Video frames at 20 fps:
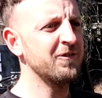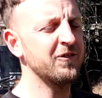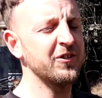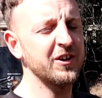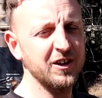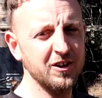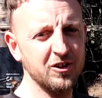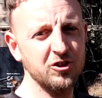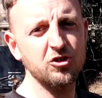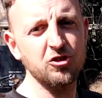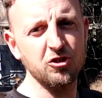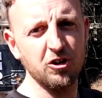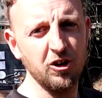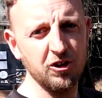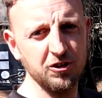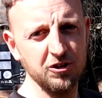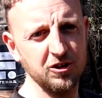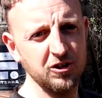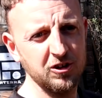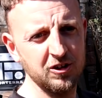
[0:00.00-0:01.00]
fingers
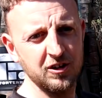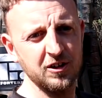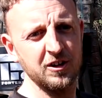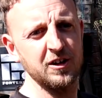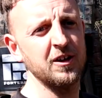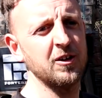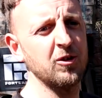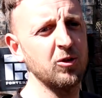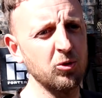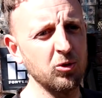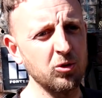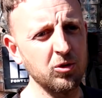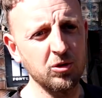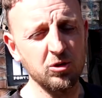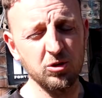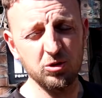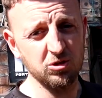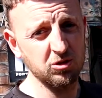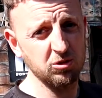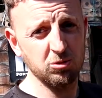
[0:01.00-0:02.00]
crossed it all,
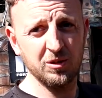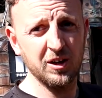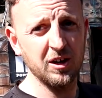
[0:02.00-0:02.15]
because